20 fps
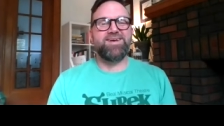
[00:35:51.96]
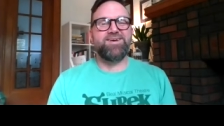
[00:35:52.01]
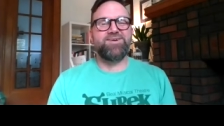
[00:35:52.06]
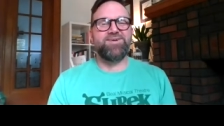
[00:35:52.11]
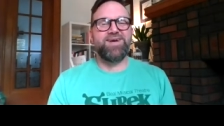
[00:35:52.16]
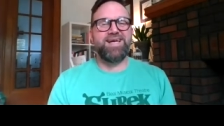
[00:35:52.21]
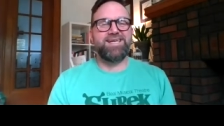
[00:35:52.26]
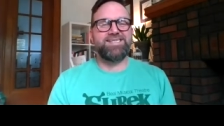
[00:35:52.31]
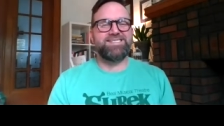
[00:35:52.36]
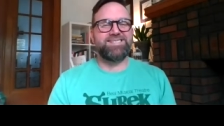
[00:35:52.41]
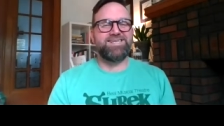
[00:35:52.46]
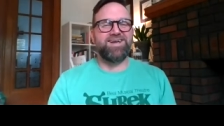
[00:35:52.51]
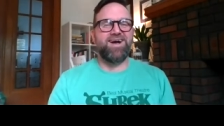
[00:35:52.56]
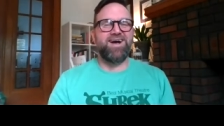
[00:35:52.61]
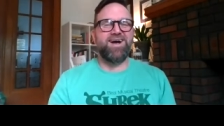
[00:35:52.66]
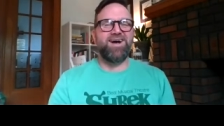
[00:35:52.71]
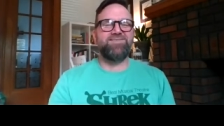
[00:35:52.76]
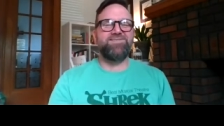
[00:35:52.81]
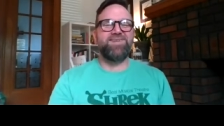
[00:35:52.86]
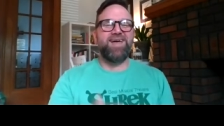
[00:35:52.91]
Great
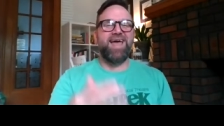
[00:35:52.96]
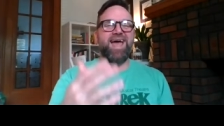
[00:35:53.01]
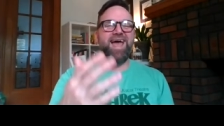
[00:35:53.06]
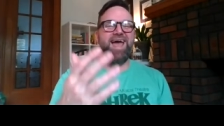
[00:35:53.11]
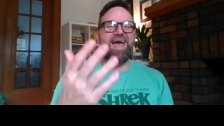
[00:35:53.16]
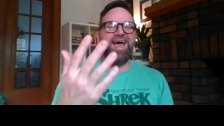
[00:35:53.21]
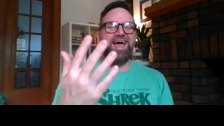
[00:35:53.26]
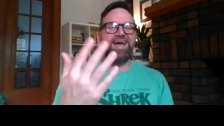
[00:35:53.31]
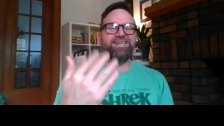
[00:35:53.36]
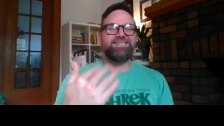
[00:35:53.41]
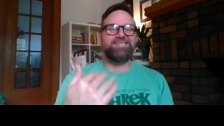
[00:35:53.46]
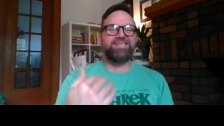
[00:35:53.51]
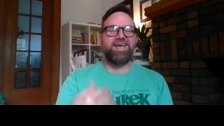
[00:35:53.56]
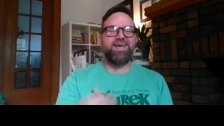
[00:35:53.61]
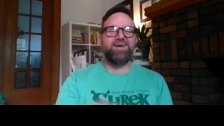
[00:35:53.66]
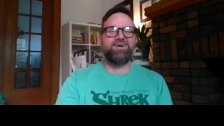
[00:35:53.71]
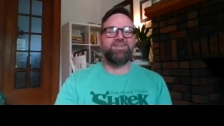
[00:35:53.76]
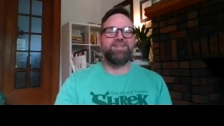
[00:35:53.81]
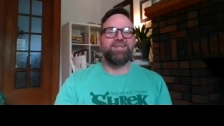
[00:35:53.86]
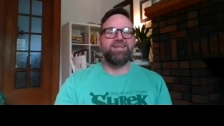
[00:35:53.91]
job.
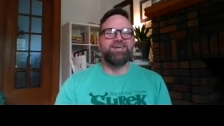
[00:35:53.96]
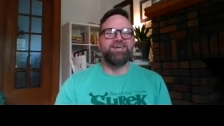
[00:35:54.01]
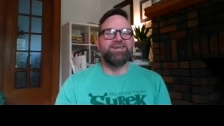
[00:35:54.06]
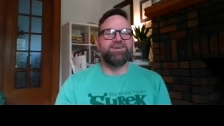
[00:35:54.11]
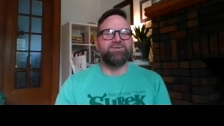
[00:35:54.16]
Exhale.